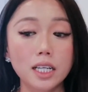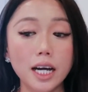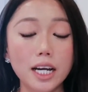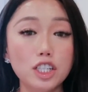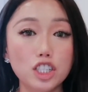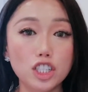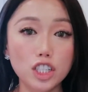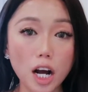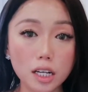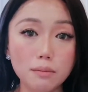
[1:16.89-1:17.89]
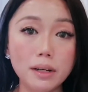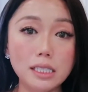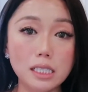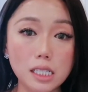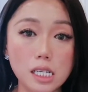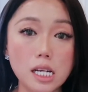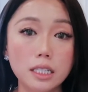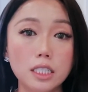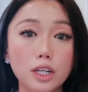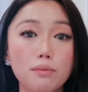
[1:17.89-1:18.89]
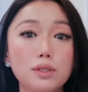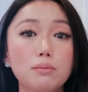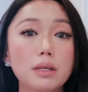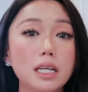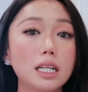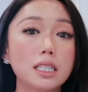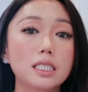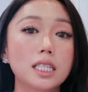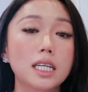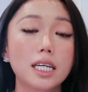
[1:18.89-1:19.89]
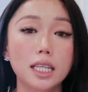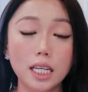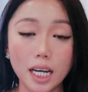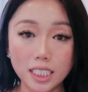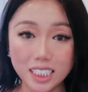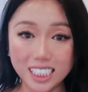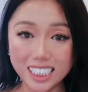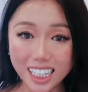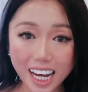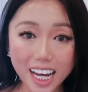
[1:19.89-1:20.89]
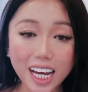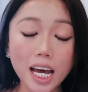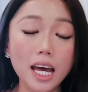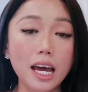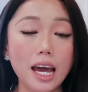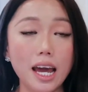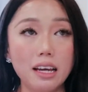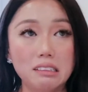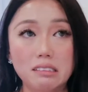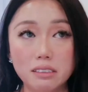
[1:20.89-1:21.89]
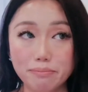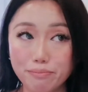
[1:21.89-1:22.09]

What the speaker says: kind of shocked my skin in terms of me cleansing it at the end of the day, and